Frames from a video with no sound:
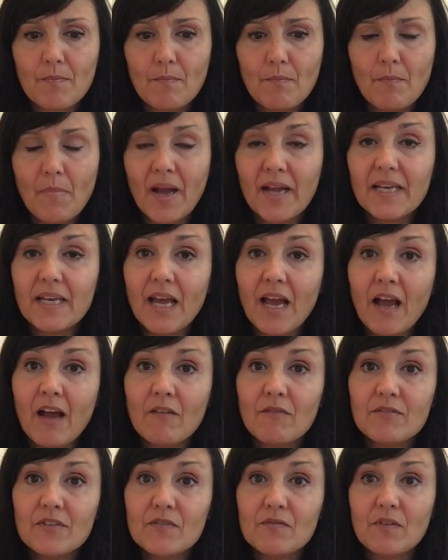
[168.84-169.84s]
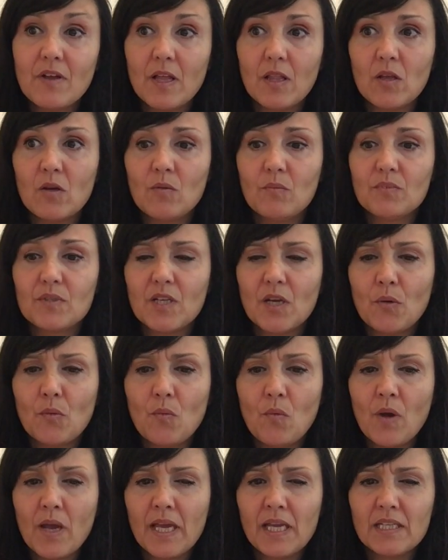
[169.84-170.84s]
might have developed a
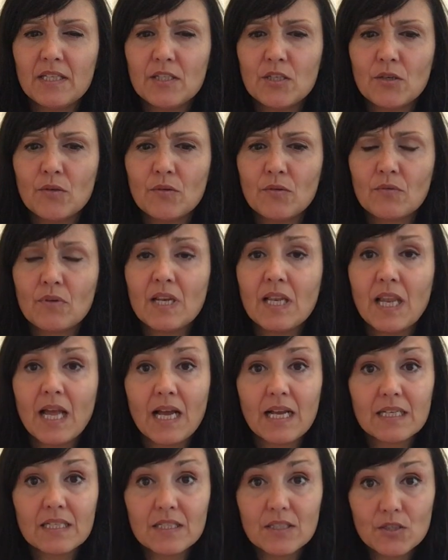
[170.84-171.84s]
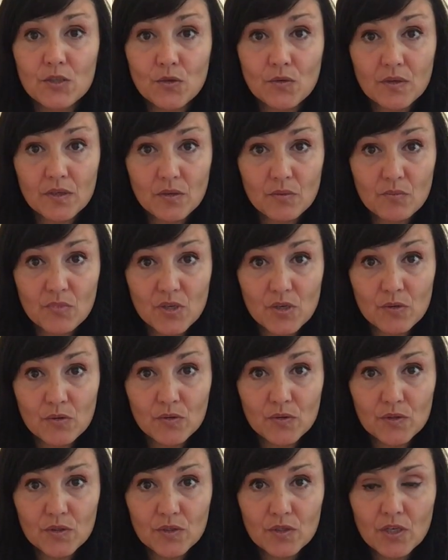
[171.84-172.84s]
way to relax during
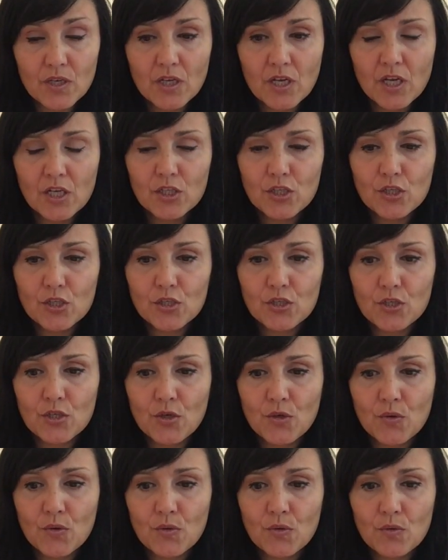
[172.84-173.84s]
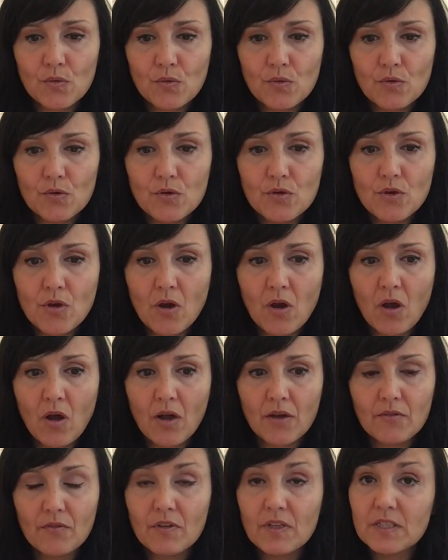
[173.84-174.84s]
abuse, to
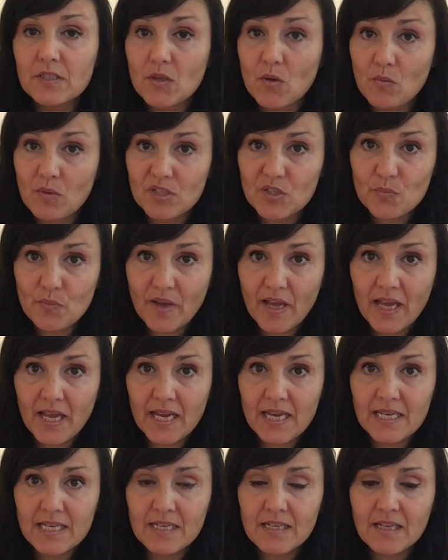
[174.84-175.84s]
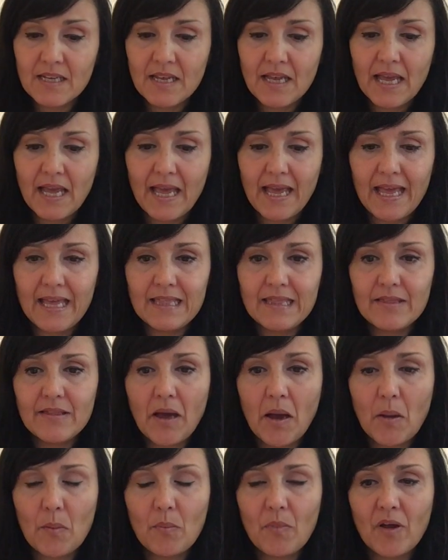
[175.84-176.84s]
not feel so much pain, and
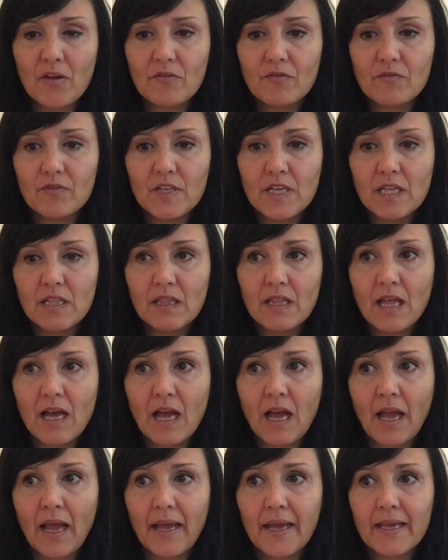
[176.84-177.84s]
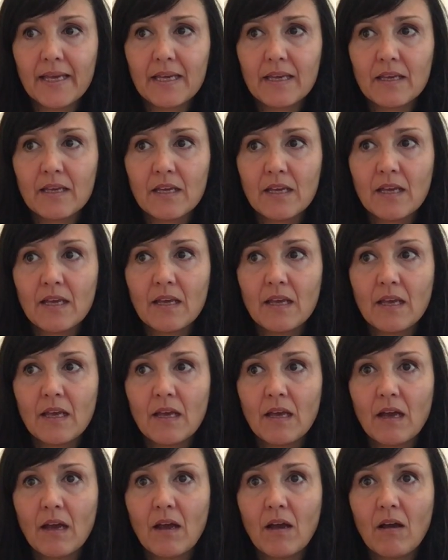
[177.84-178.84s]
that might feel like
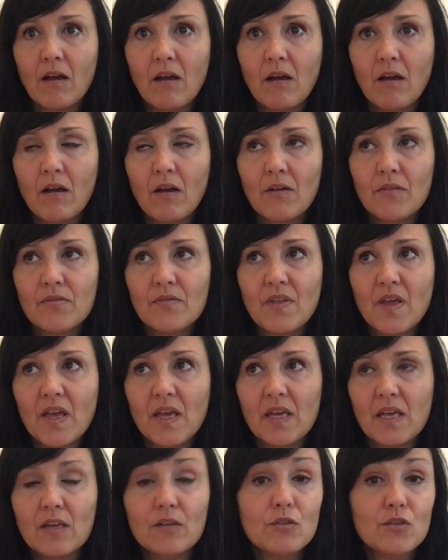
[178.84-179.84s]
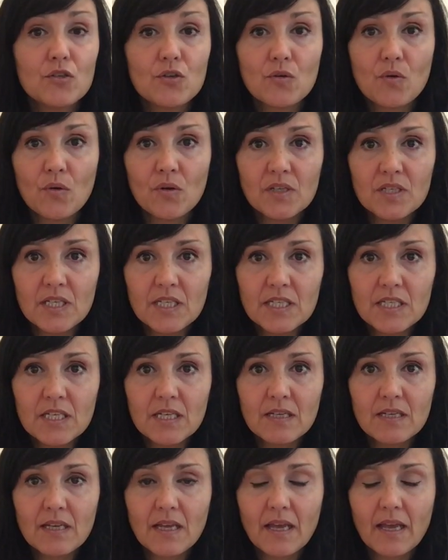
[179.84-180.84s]
they enjoyed it,
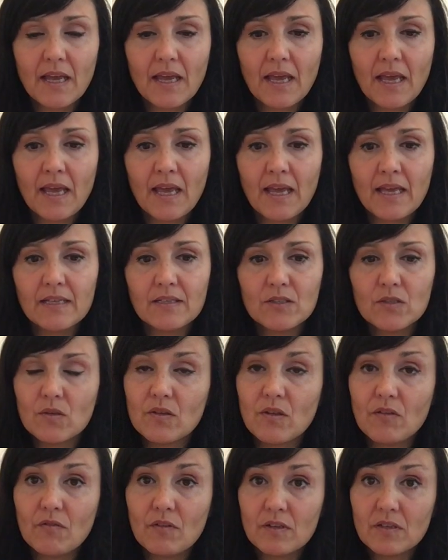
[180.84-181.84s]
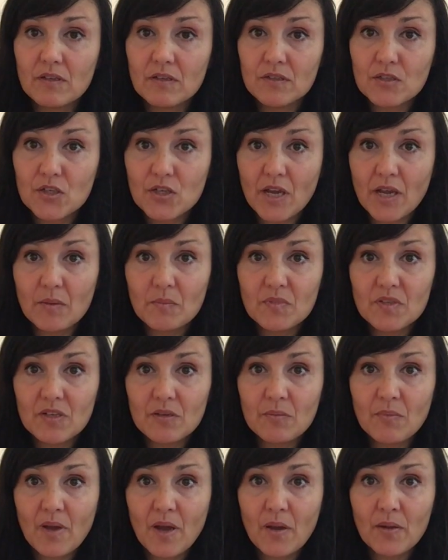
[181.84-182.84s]
and they feel ashamed
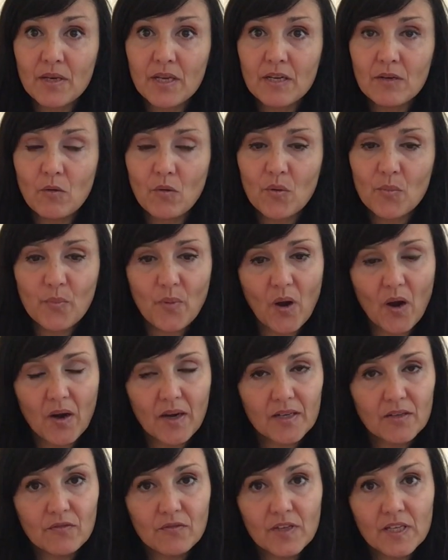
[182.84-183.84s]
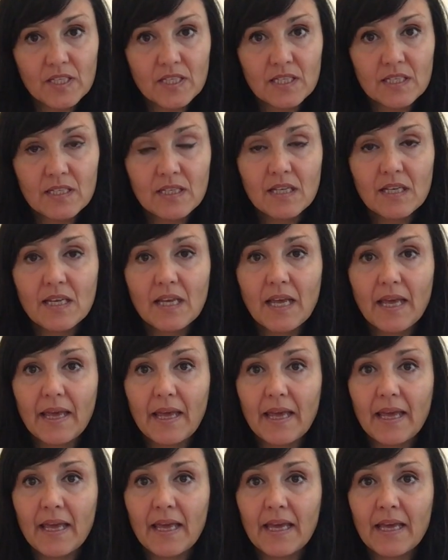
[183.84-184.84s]
about it or part of it.
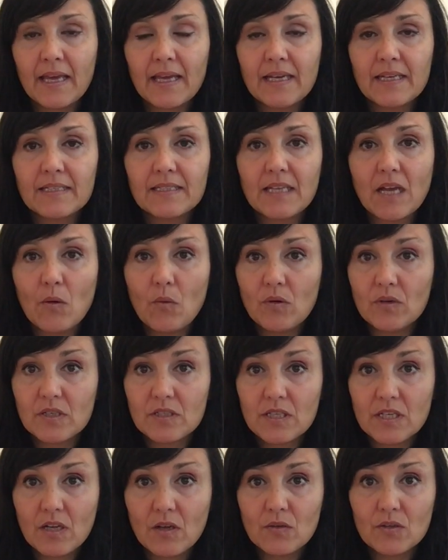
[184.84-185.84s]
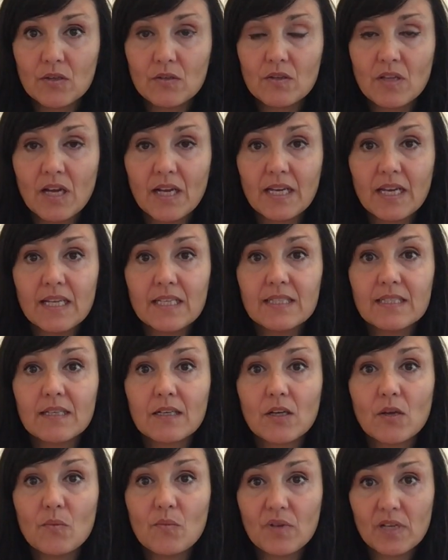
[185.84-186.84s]
And I want to tell you that it's
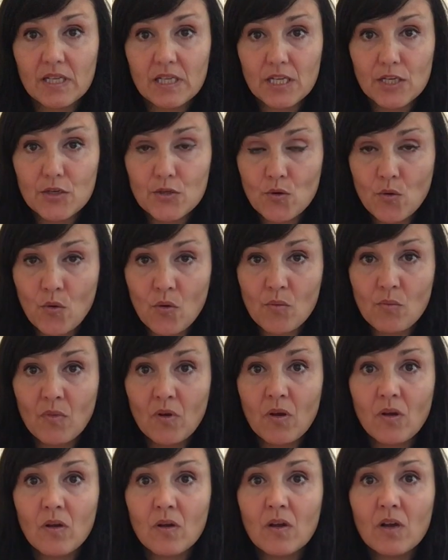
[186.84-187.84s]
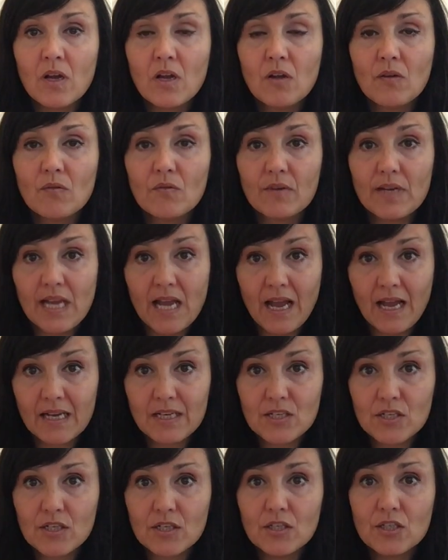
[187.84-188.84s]
a completely normal
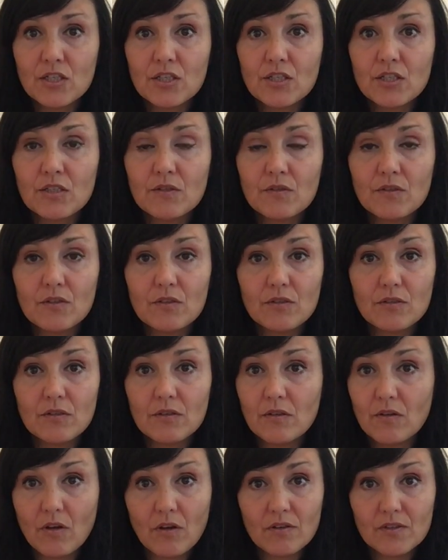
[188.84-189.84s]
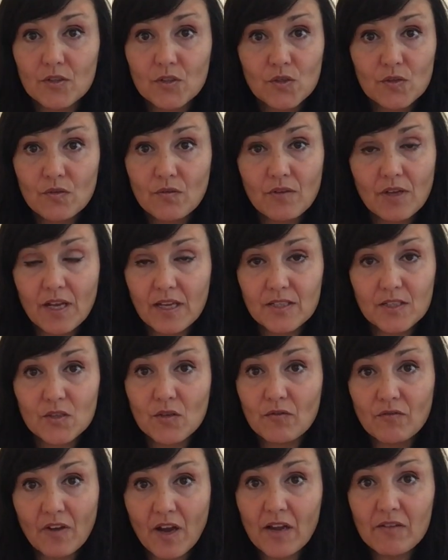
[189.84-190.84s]
reaction, a
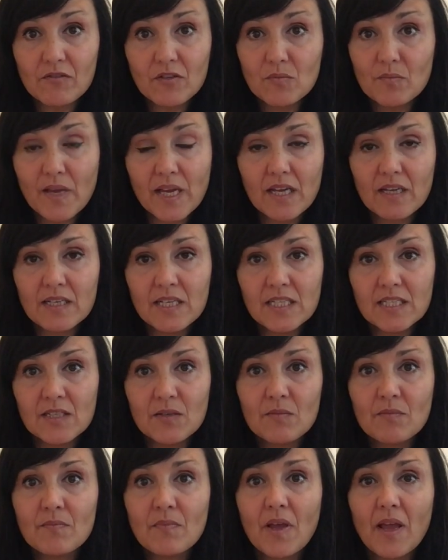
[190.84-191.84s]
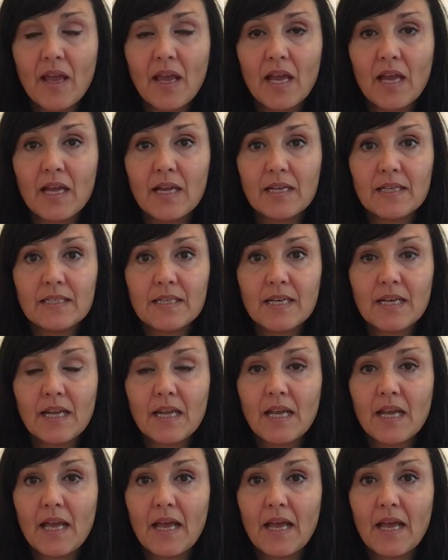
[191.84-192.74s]
survival mechanism, and